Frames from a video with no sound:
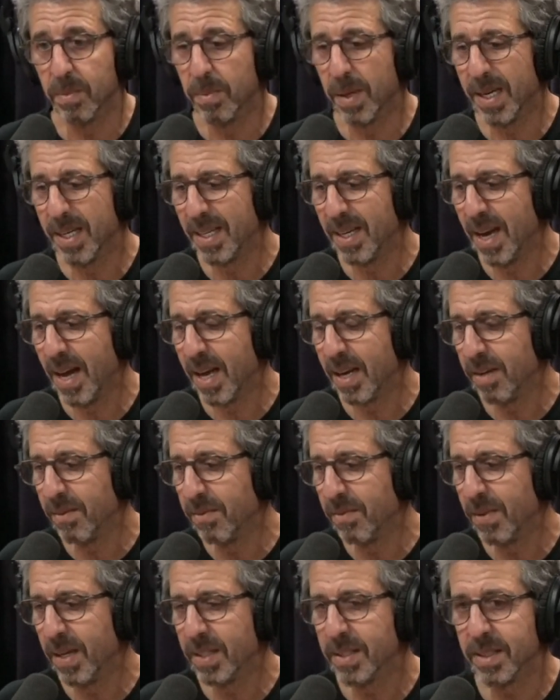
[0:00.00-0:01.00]
by not
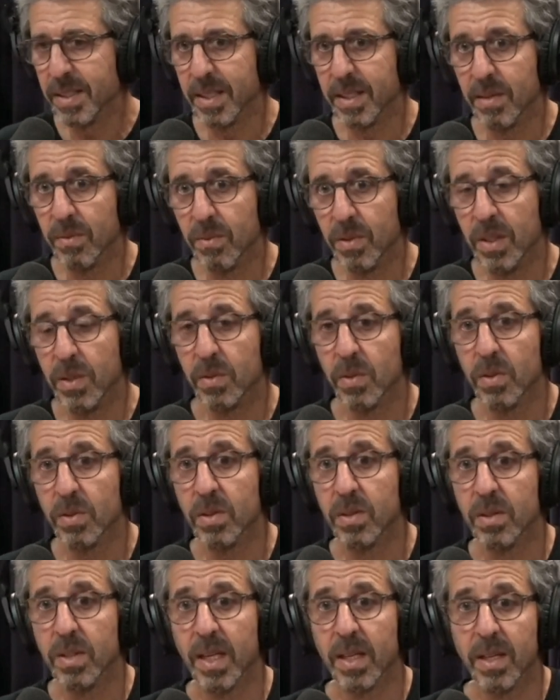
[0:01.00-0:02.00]
investing in
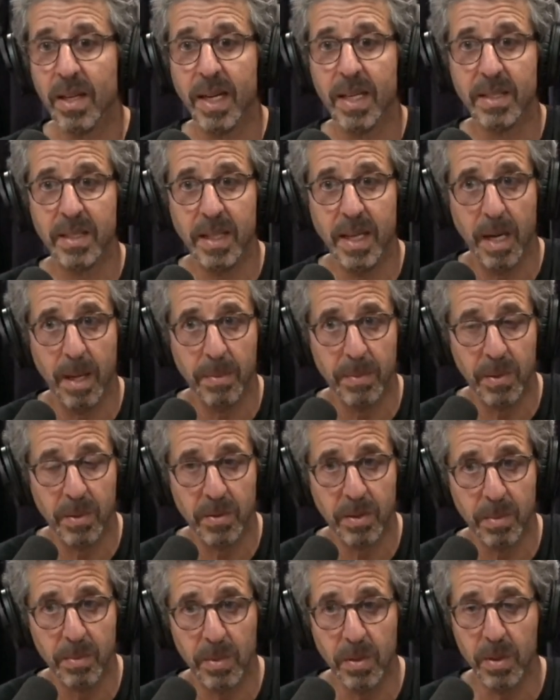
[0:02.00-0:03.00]
resources that could actually help
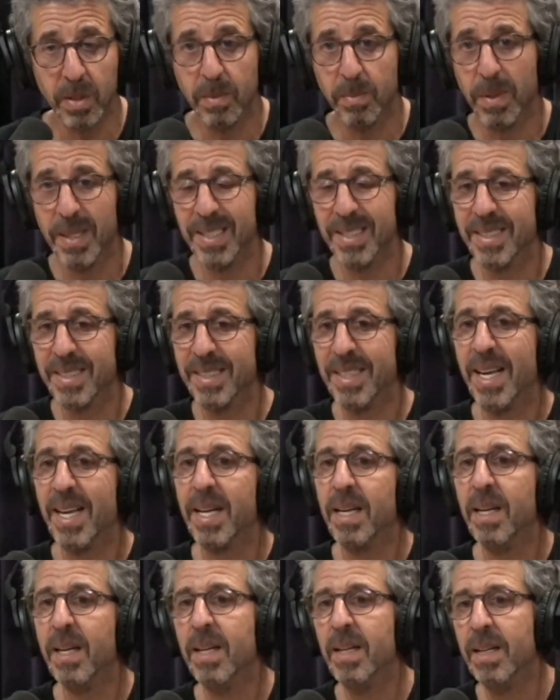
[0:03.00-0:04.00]
those communities, but
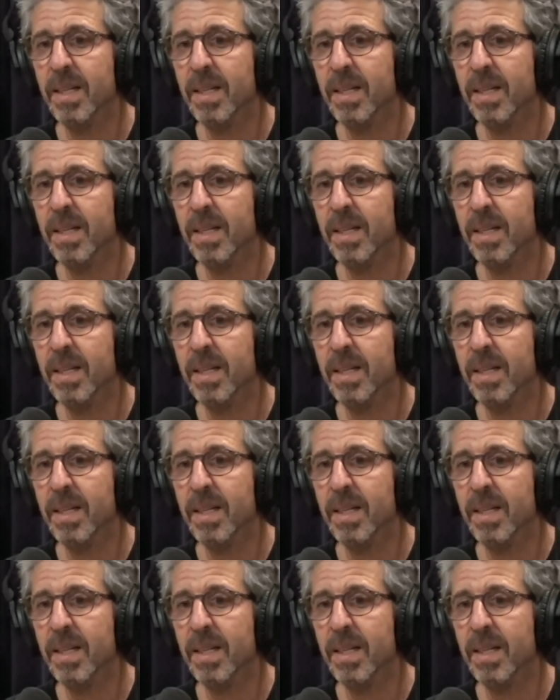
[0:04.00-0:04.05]
instead